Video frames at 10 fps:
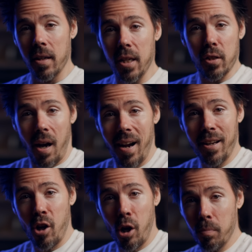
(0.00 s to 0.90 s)
it's high
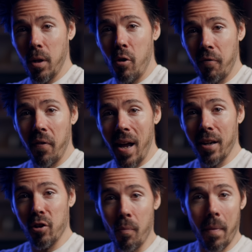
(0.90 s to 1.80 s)
carb, low
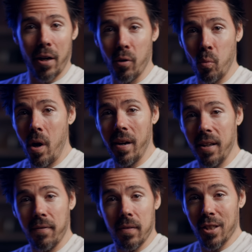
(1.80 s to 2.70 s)
fat, no matter what,
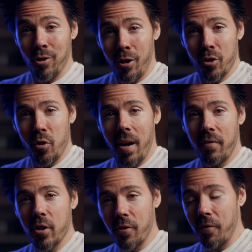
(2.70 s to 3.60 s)
if as long as you
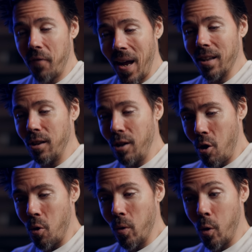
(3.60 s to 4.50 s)
have your fat
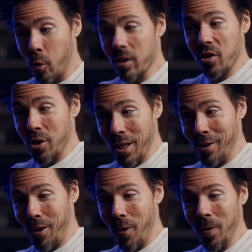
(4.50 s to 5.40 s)
low or
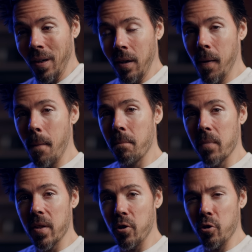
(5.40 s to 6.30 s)
zero,
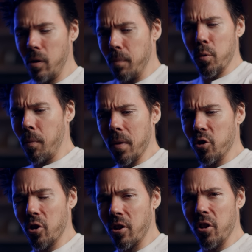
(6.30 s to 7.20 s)
you'll absorb the
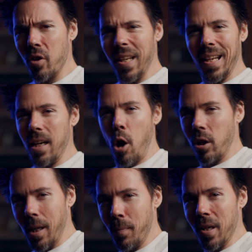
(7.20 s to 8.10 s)
sugar, you can eat
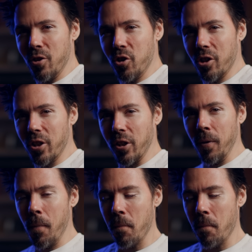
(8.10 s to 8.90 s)
unlimited sugar.